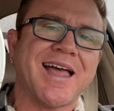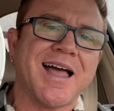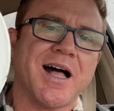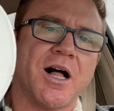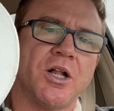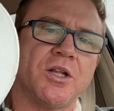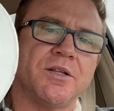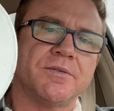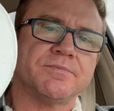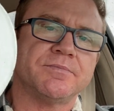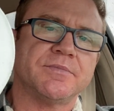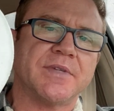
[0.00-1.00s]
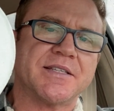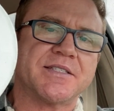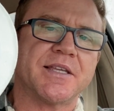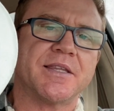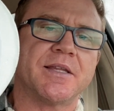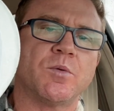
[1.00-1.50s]
"El" that's
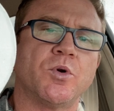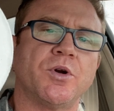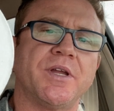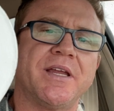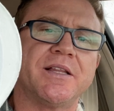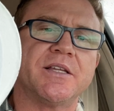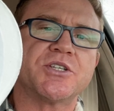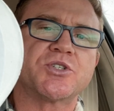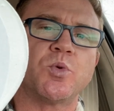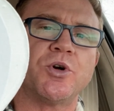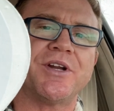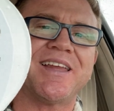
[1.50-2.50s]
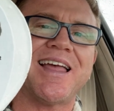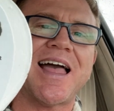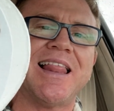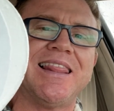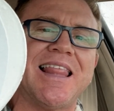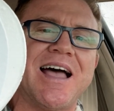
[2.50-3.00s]
in the English word
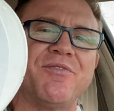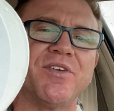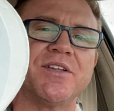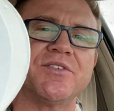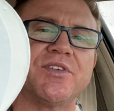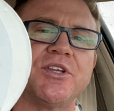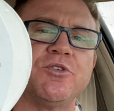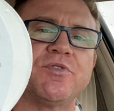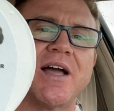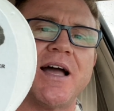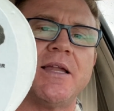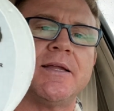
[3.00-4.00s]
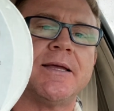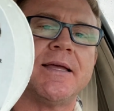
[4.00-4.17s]
11, so you've got